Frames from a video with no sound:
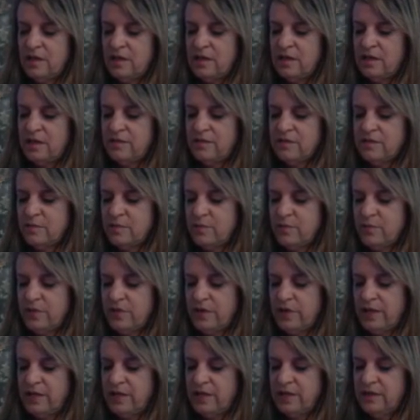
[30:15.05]
I have some
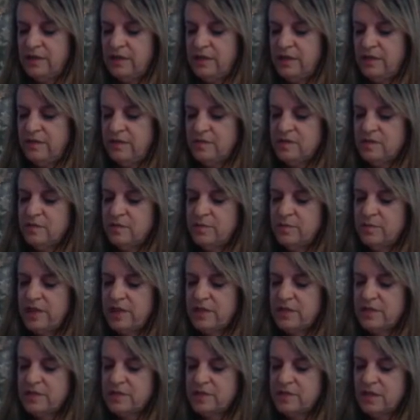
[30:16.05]
bright leaves, some
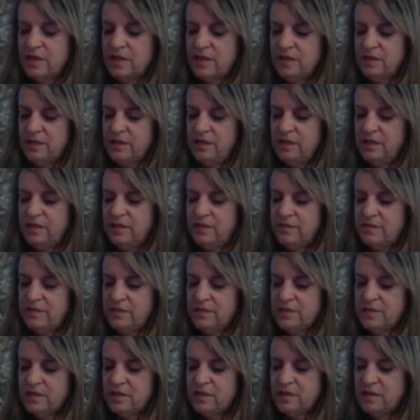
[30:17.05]
pastel
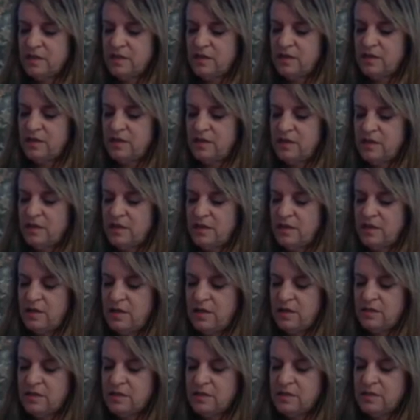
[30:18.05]
leaves,
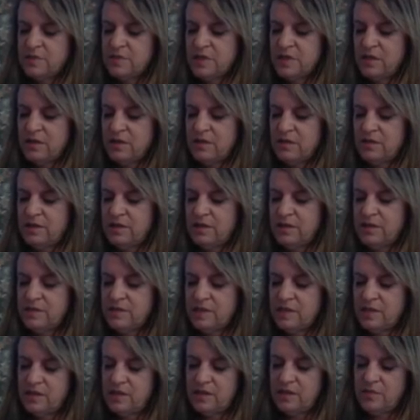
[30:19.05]
and some dark
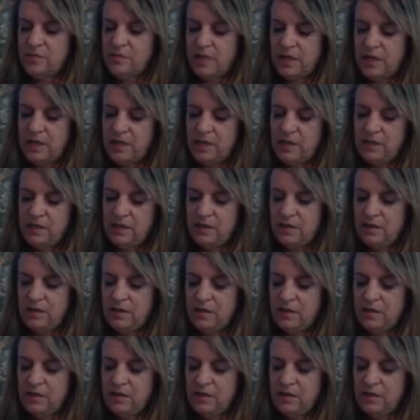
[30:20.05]
leaves in mine.